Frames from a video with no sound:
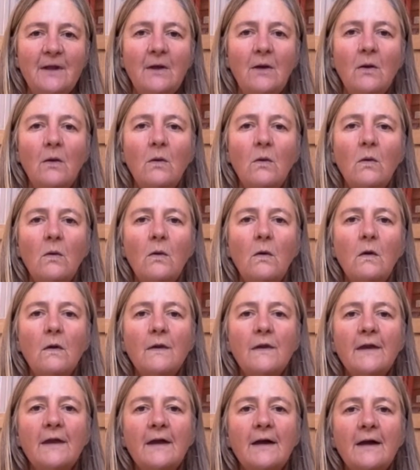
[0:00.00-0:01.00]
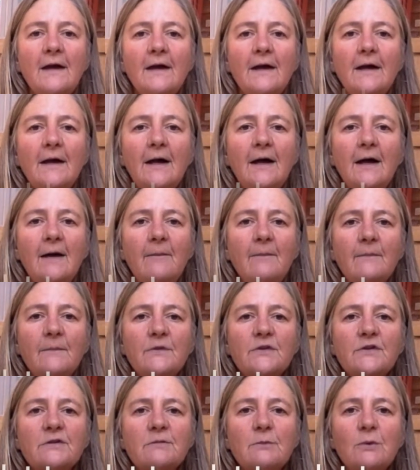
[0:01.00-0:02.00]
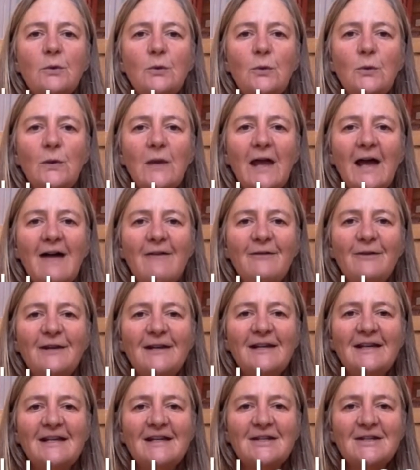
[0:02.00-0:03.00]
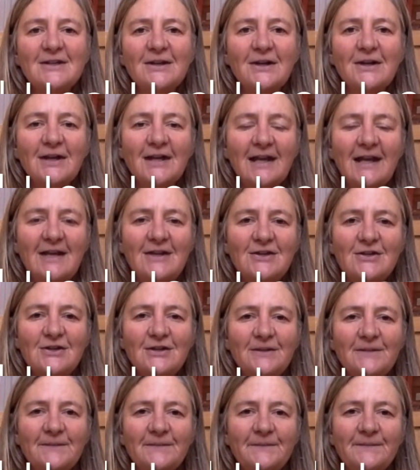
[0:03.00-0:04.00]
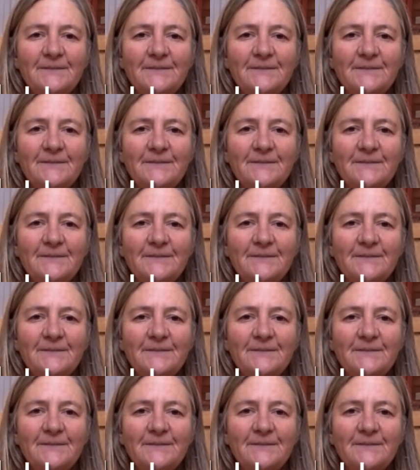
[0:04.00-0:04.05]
or the small heavenly circulation.